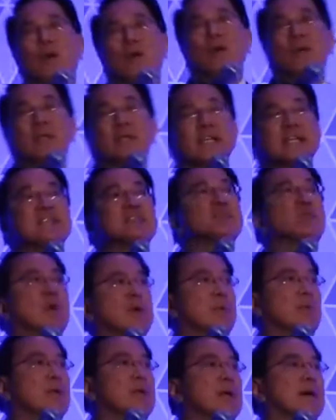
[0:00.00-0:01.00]
old is
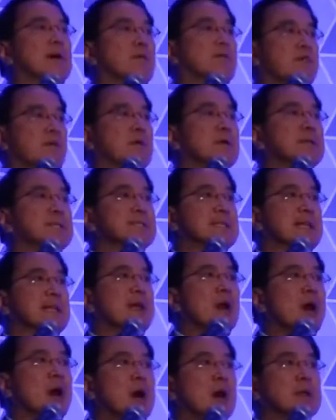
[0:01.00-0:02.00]
what we are
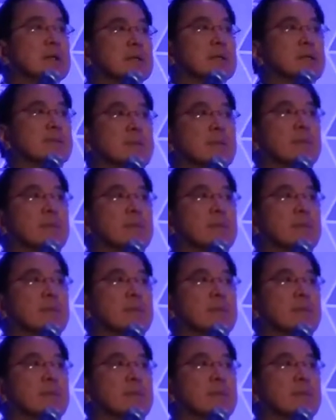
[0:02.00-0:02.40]
focusing on.